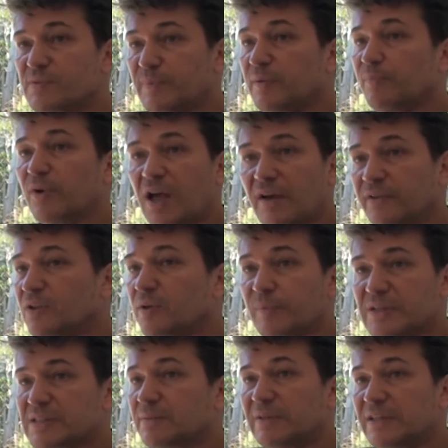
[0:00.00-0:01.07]
people having the
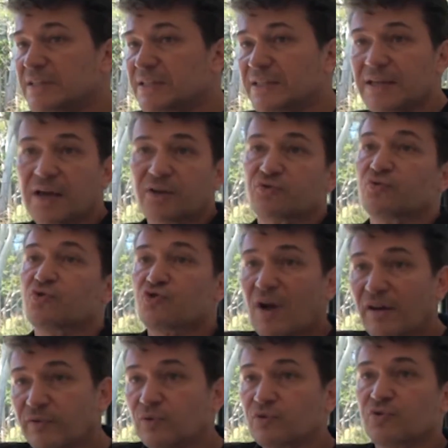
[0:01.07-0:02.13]
possibility now to
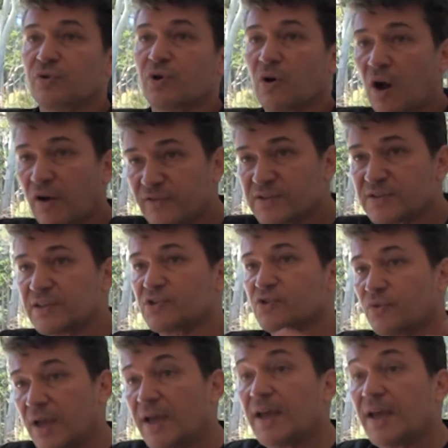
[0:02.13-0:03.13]
travel, to go overseas,